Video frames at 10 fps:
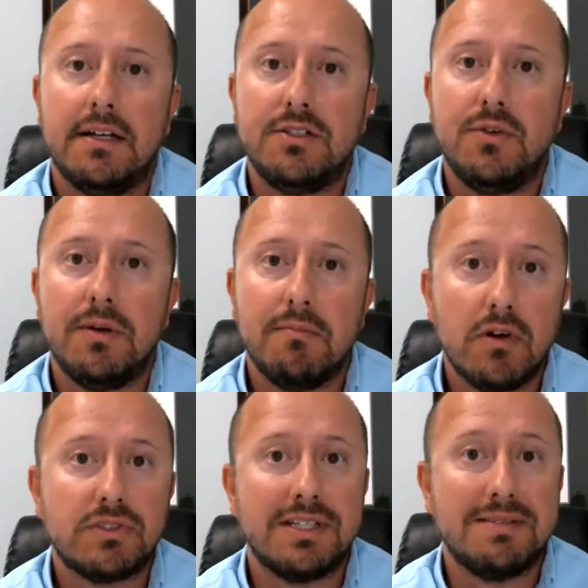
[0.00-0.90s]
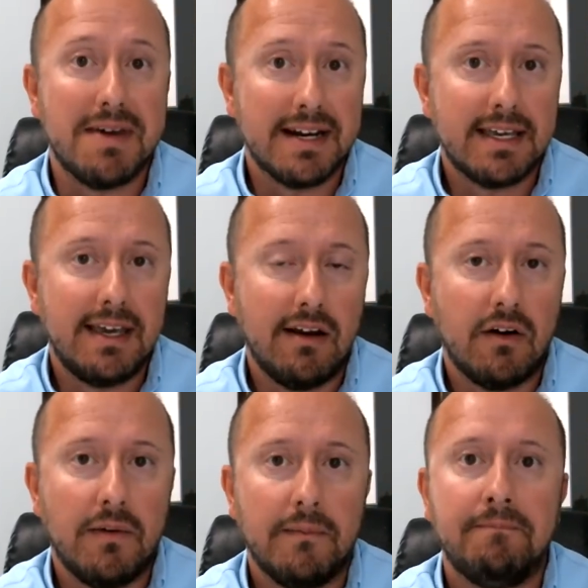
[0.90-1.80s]
doing mostly
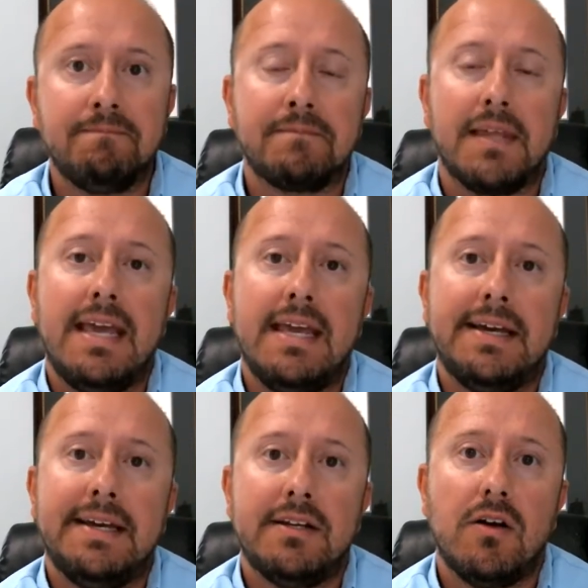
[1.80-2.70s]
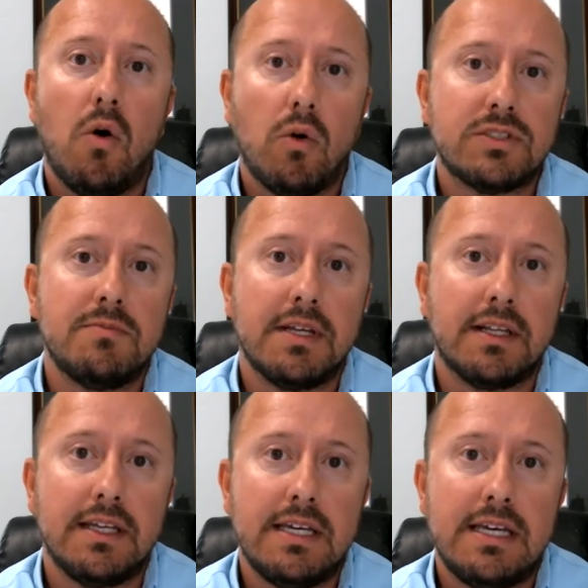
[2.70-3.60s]
Medicare, and
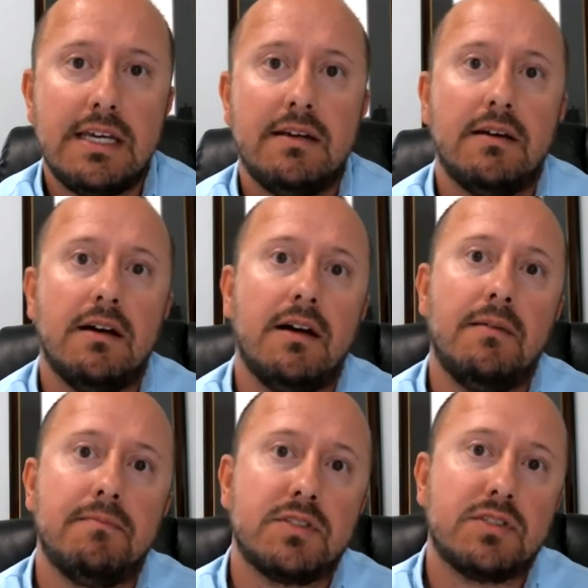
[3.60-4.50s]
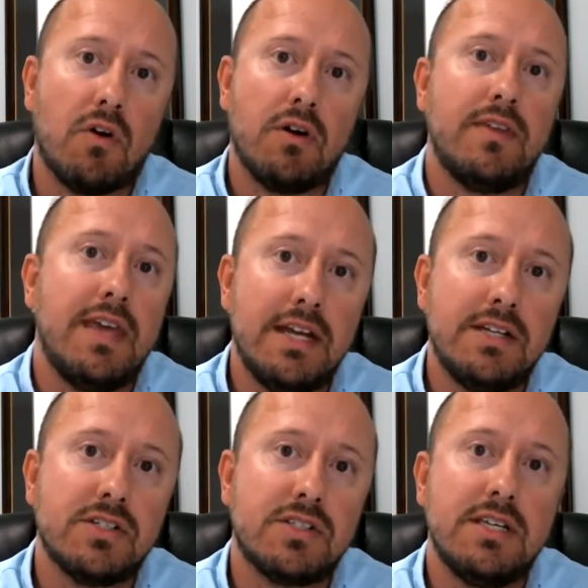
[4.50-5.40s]
ultimately started the
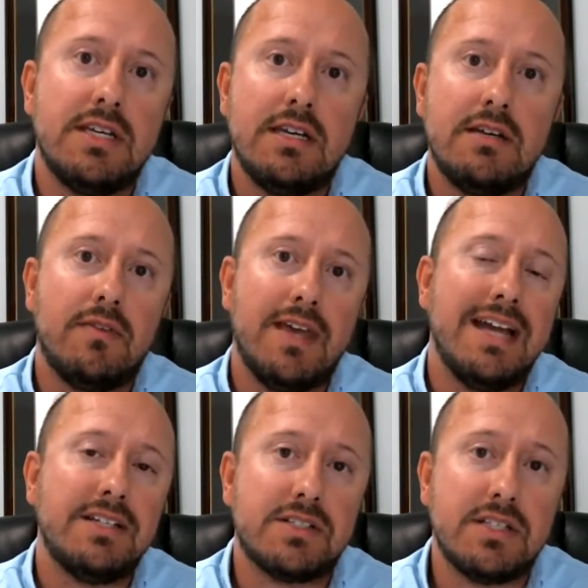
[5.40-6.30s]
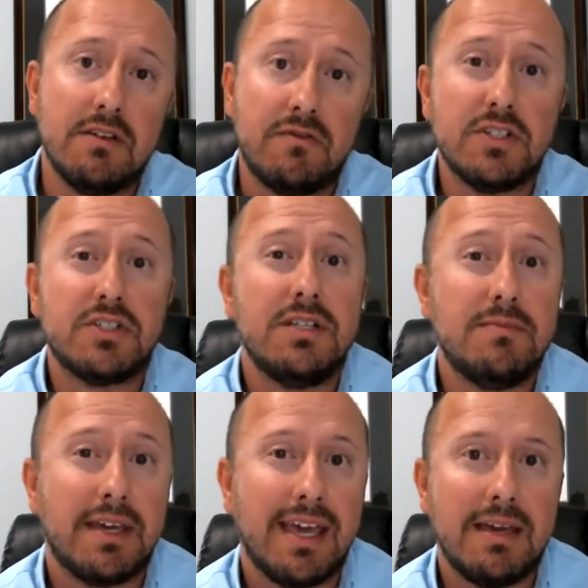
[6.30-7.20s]
agency. The agency officially
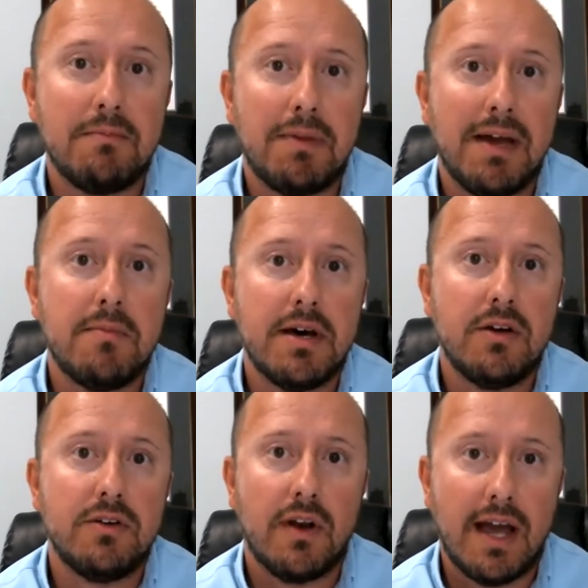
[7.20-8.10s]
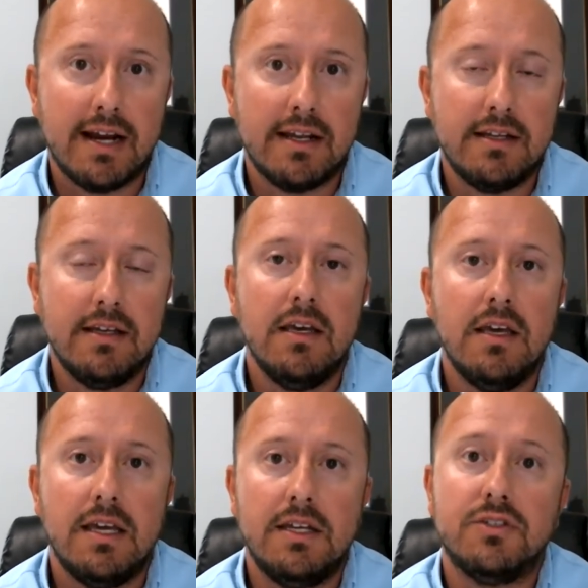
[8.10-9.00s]
became Palmetto United
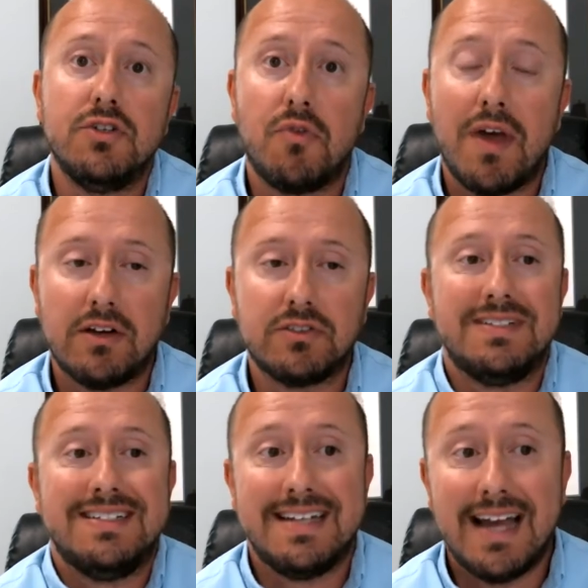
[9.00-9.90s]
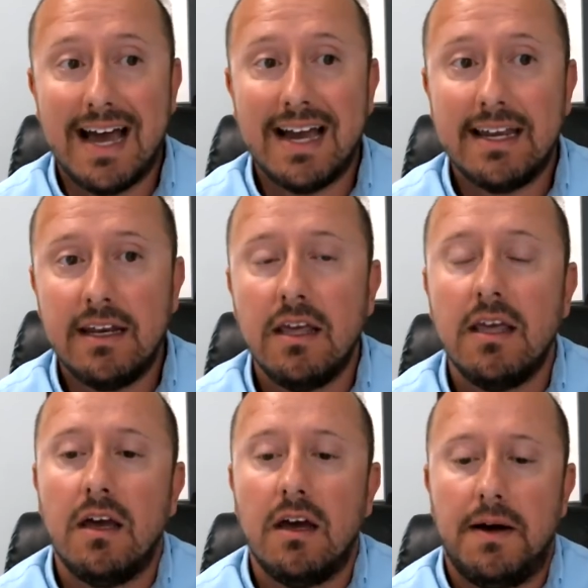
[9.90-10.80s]
in 2009.
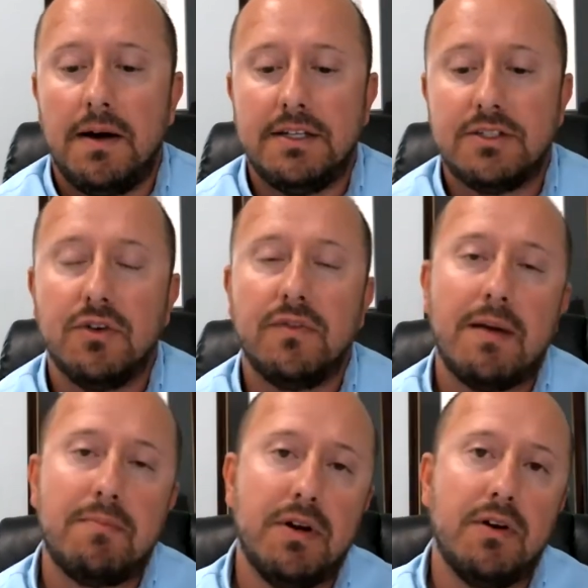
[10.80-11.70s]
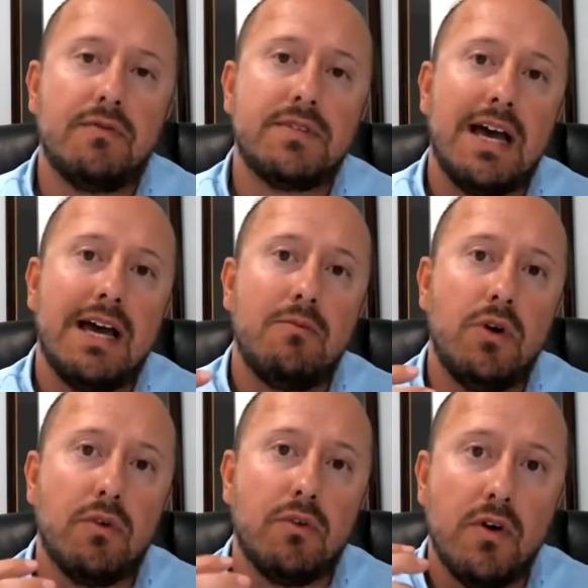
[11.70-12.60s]
And during that period of time, we
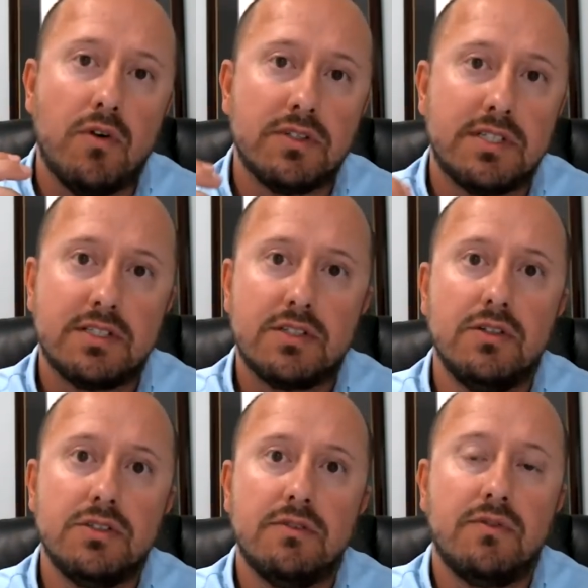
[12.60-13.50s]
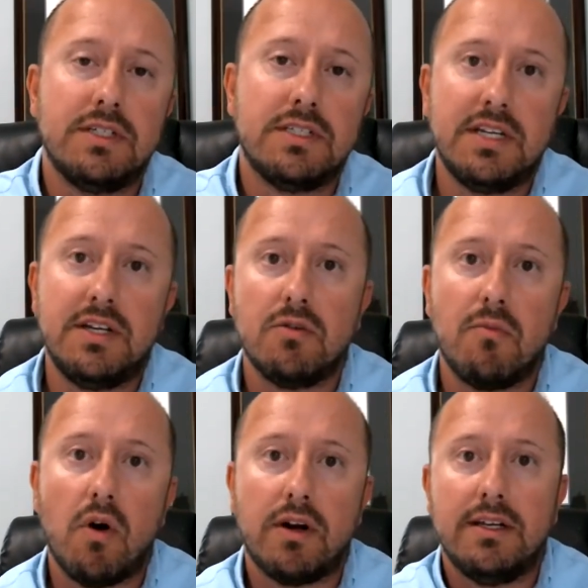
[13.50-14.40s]
were focused exclusively senior
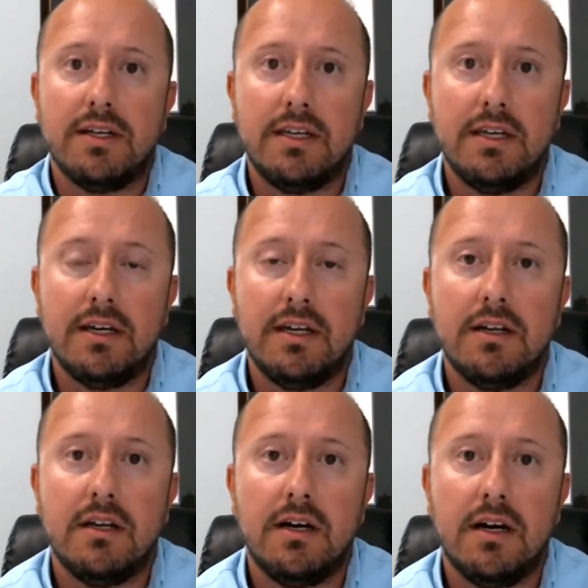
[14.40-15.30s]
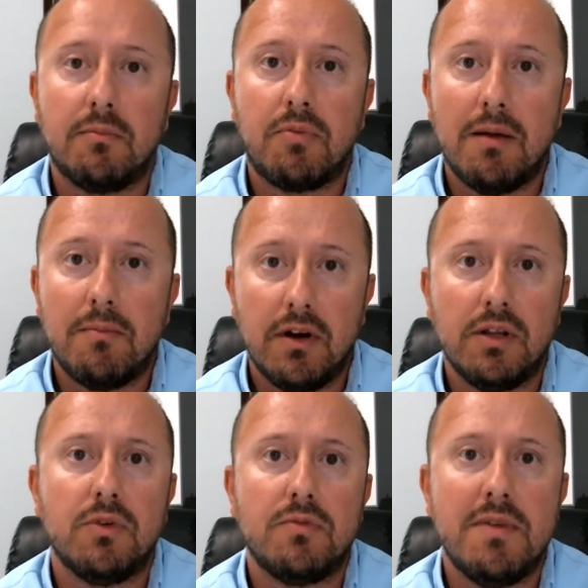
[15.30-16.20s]
market again, primarily
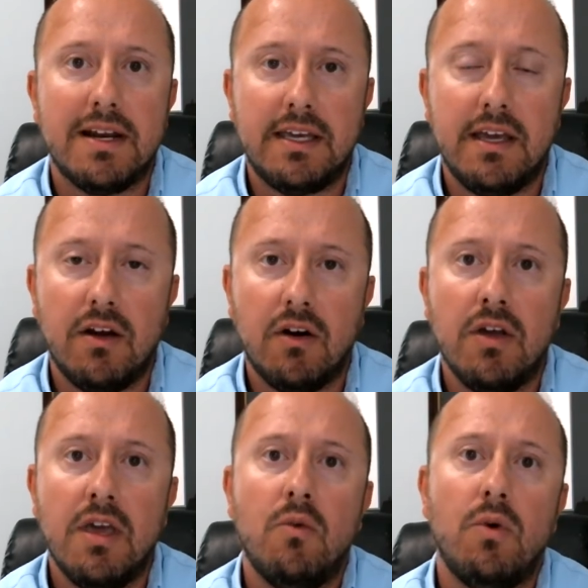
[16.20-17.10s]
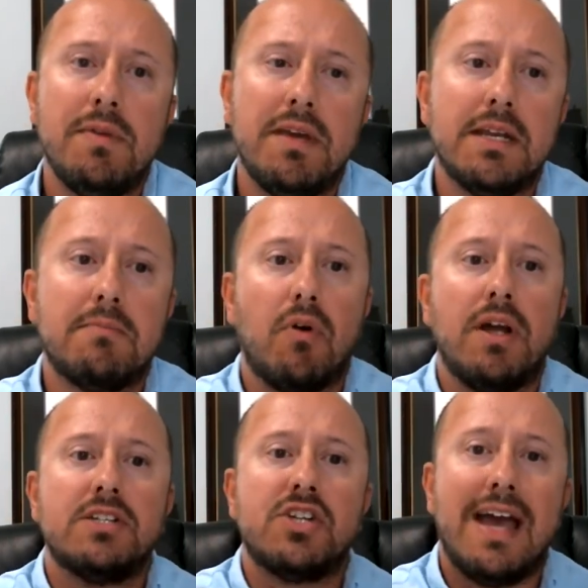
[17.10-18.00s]
with Medicare. We began to
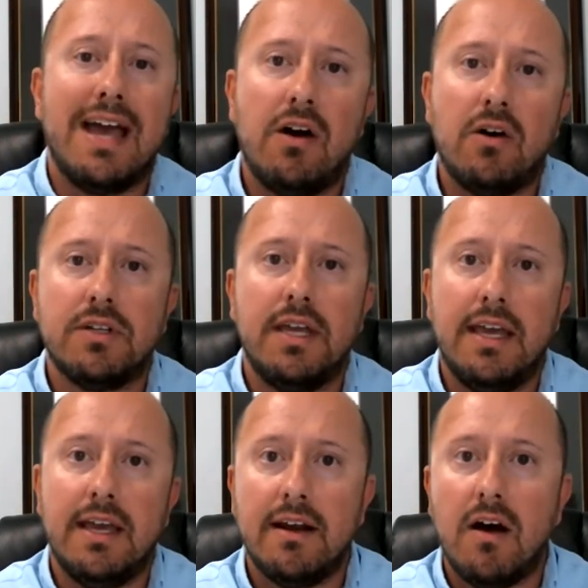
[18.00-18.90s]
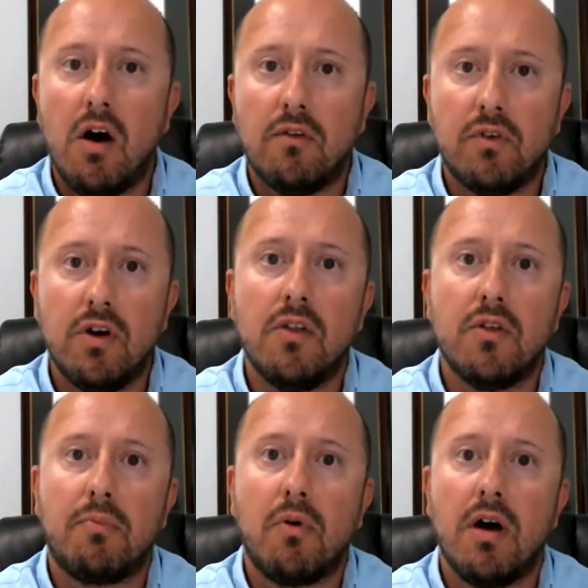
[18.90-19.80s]
branch out and offer other
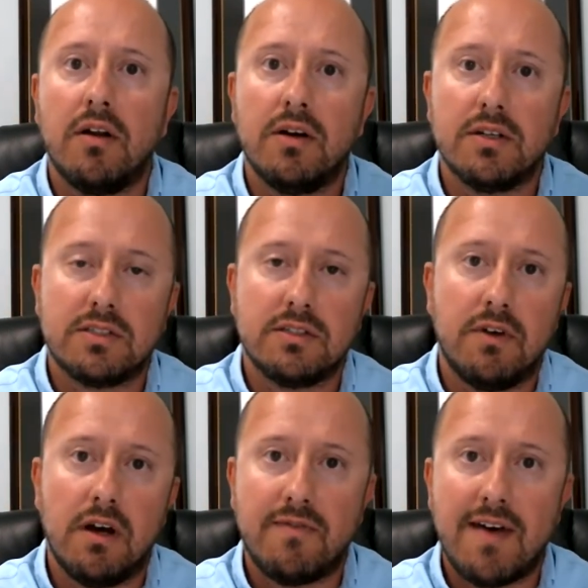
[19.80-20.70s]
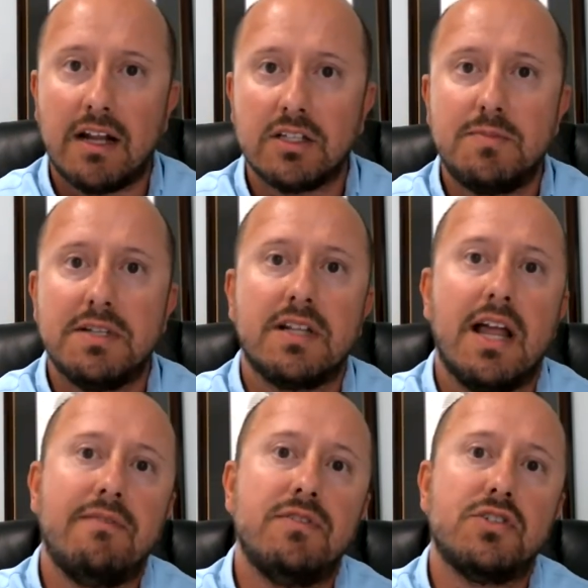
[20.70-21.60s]
products, final expense
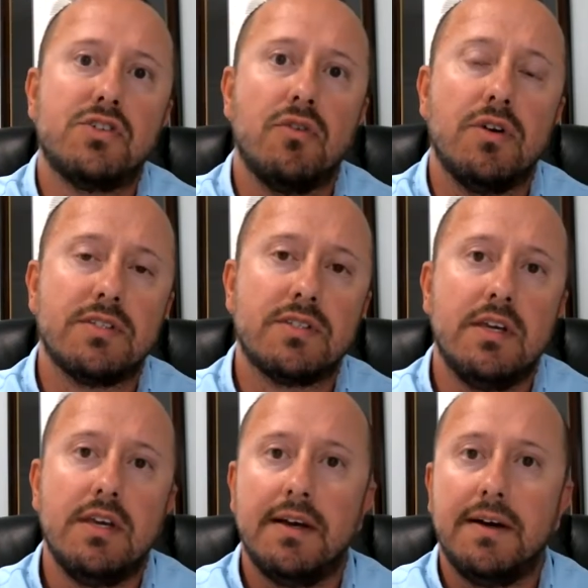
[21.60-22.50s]
life insurance,